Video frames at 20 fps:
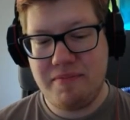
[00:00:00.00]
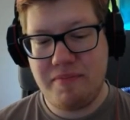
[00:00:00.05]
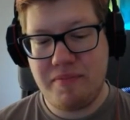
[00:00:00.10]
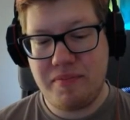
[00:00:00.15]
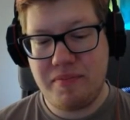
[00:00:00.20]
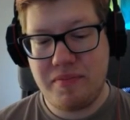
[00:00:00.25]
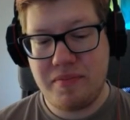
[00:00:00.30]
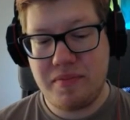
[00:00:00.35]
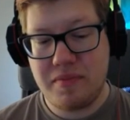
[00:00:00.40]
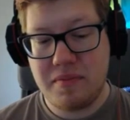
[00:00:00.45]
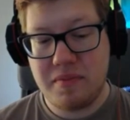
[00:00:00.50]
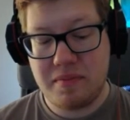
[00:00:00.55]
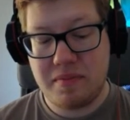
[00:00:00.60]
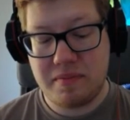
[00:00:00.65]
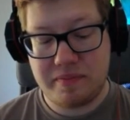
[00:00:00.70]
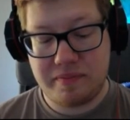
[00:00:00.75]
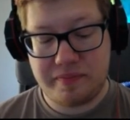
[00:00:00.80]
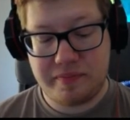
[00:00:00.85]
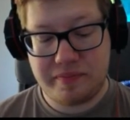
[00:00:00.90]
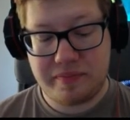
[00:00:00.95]

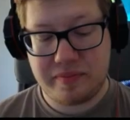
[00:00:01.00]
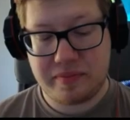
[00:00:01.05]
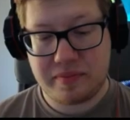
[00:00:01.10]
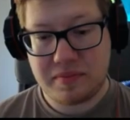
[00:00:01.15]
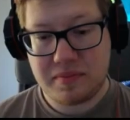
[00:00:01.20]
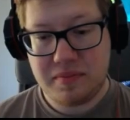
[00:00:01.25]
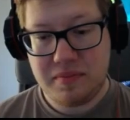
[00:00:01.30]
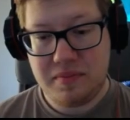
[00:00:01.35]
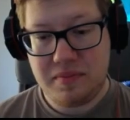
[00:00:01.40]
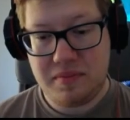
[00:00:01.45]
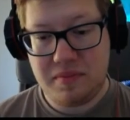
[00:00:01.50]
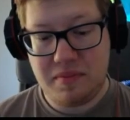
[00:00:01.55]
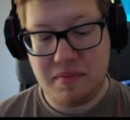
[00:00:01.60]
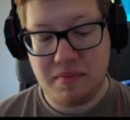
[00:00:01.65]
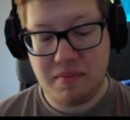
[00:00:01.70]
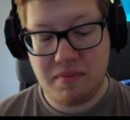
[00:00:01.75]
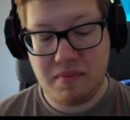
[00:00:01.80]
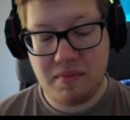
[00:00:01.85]
Nothing is said.